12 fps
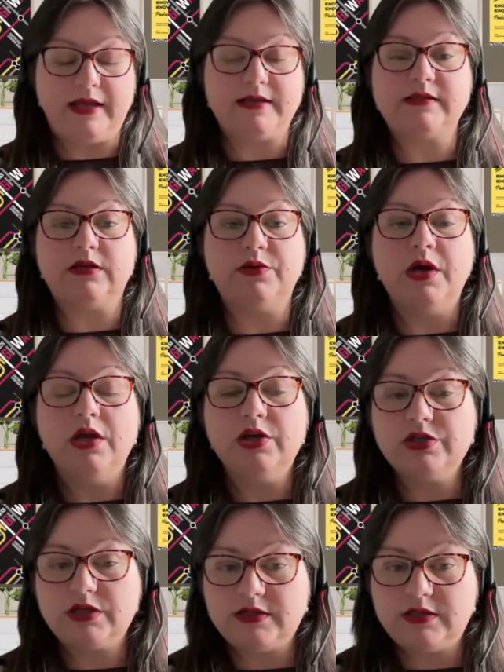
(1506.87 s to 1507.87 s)
So
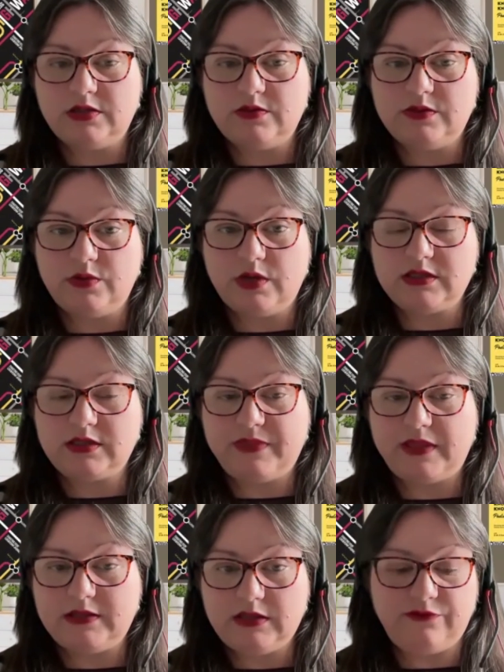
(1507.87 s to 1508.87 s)
could I do
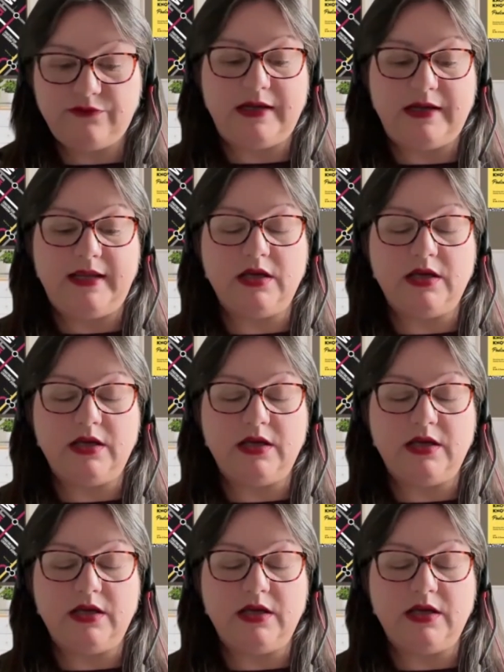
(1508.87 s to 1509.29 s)
something differently?